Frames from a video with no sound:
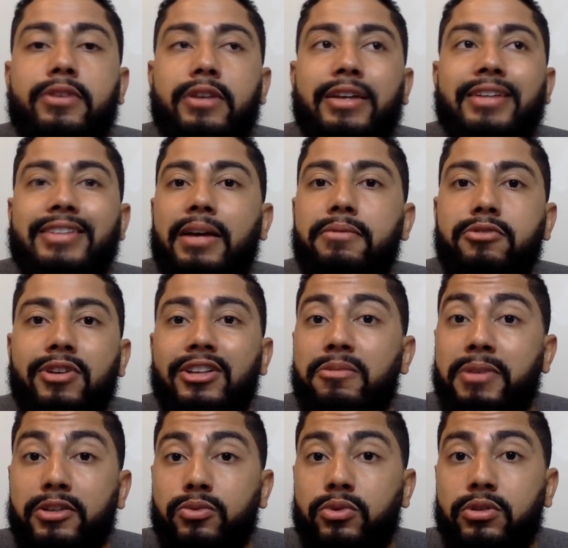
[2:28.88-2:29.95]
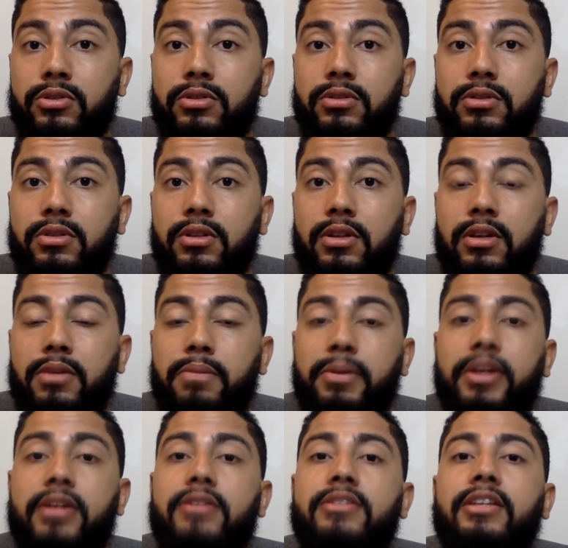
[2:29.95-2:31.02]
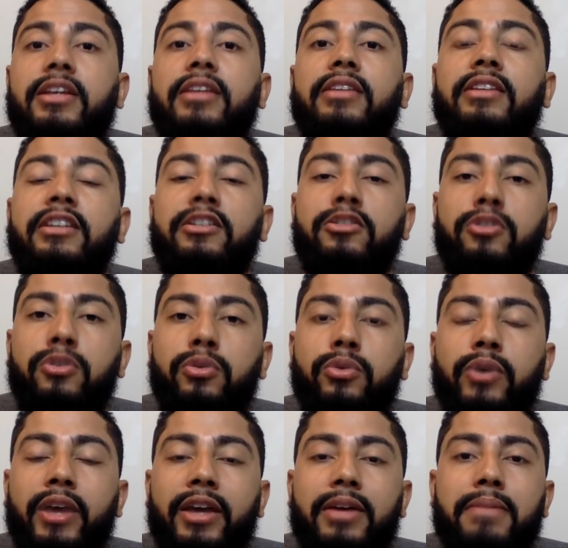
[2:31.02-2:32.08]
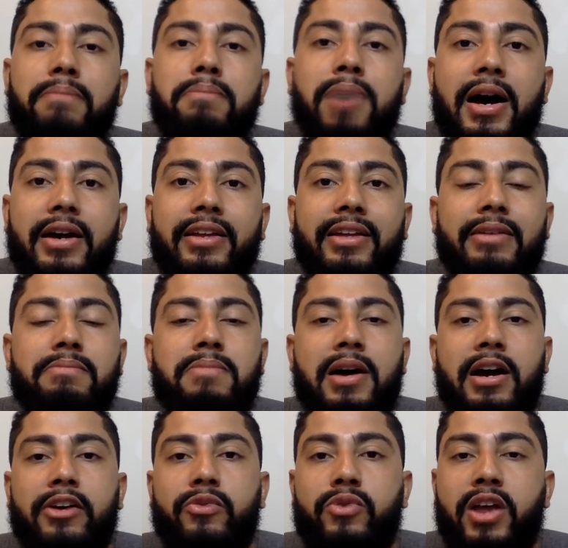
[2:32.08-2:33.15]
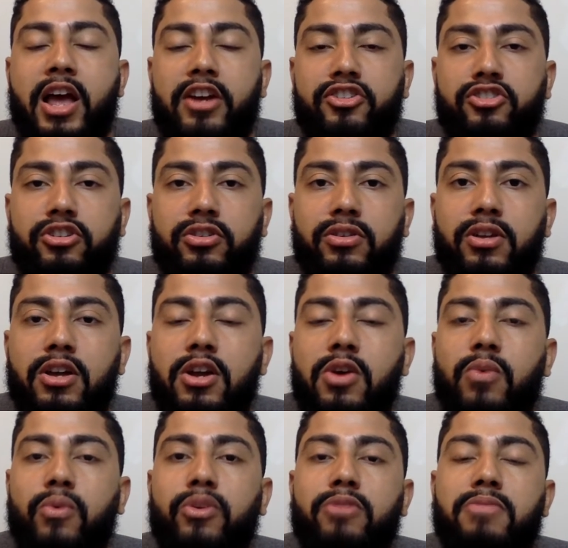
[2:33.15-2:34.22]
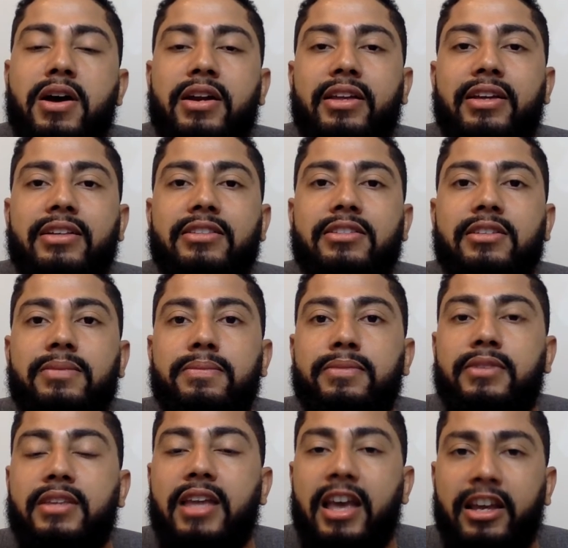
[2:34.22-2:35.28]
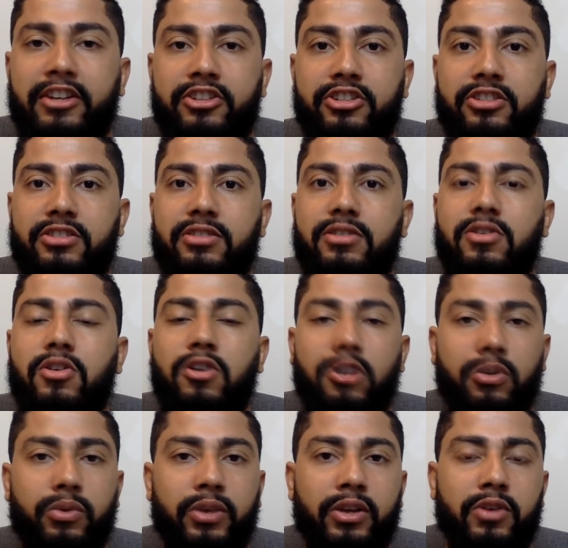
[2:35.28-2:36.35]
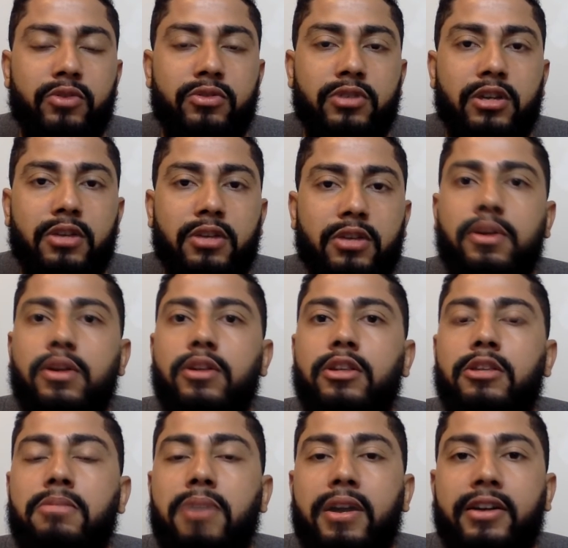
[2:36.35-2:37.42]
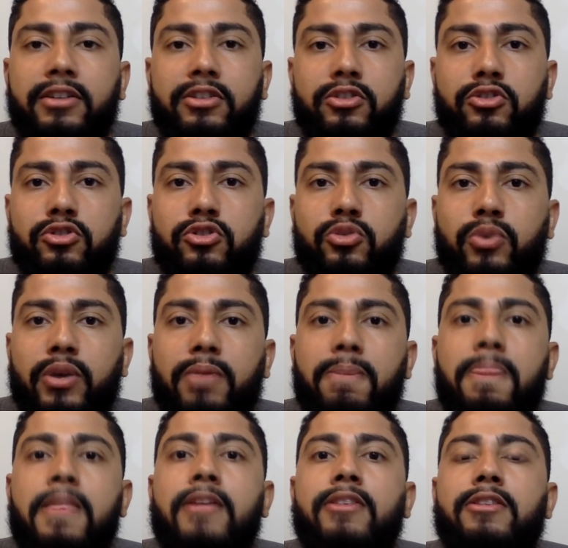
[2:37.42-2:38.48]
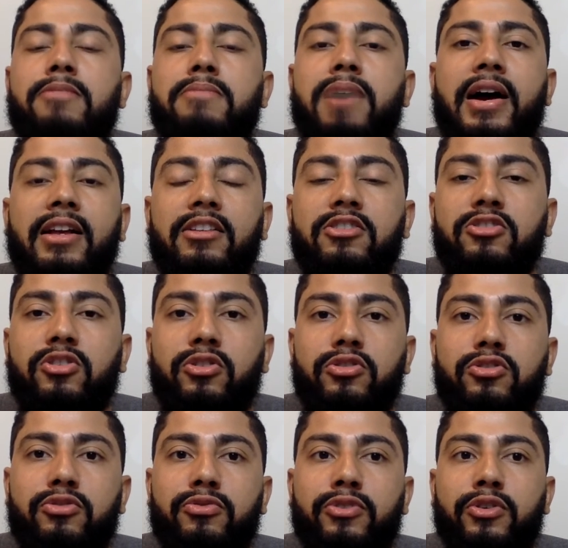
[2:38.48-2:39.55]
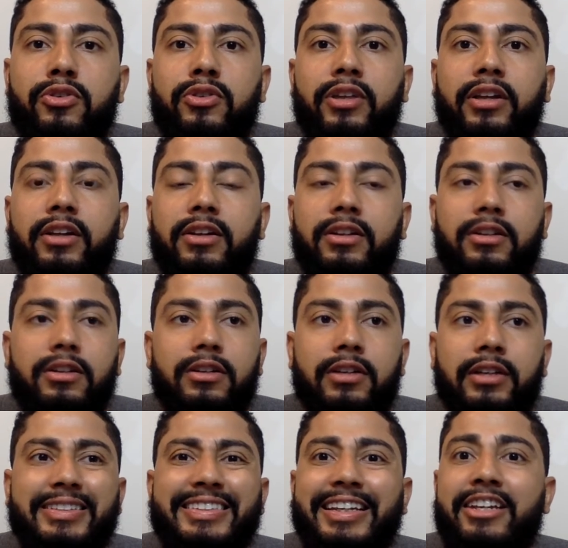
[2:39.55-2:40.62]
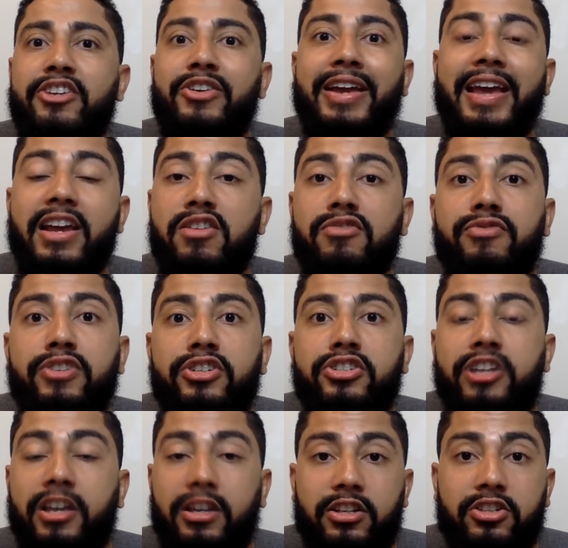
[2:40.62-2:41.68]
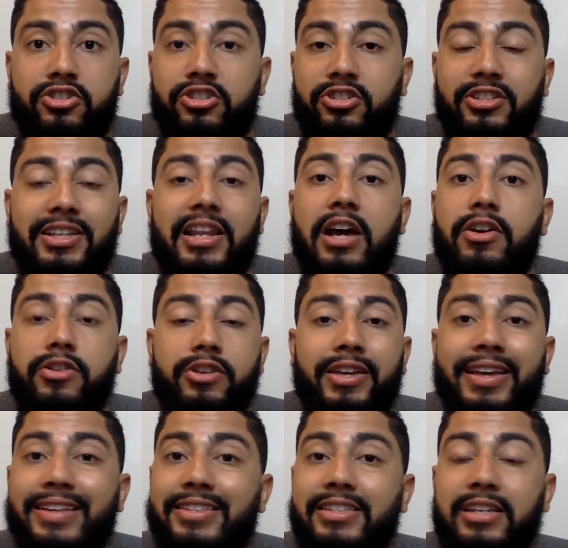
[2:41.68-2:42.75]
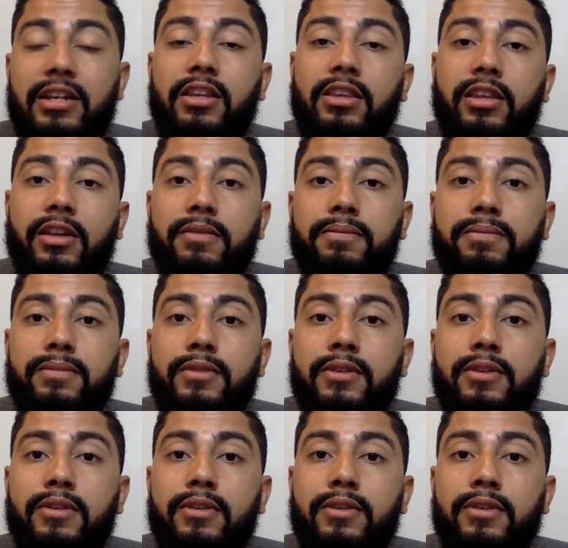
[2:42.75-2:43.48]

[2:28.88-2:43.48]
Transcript: at times they're not the best words because they can lead to a body and mind reaction where the body gets anxious, heart rate goes up, the body starts to sweat, the mind starts to feel like uh, like sticking your hand in a fish tank and it's just cloudy, you can't see anything,